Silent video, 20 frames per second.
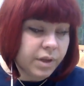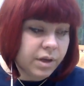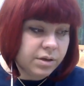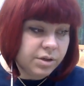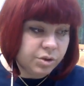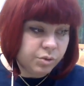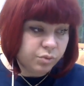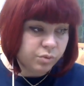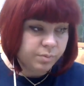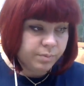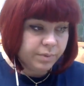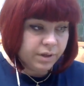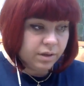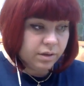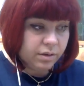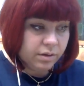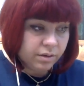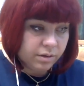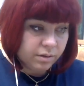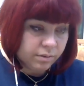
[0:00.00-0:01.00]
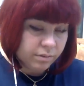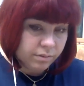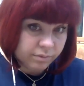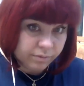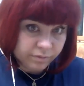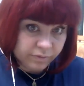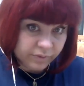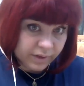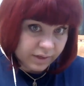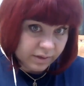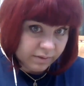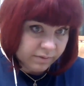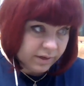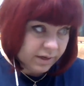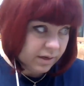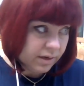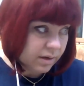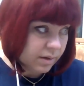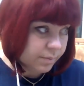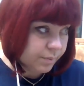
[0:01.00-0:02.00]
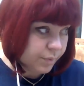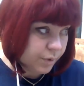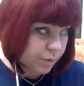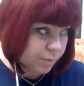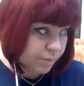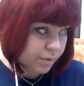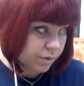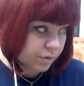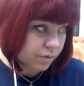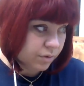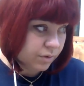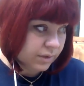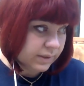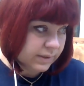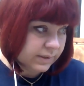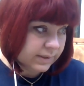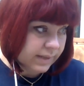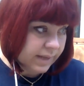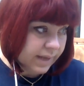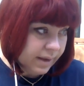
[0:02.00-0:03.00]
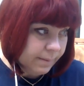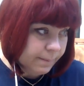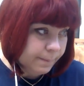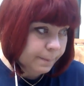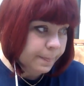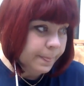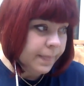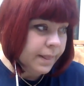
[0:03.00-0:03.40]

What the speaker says: This would be very, very appropriate on this day.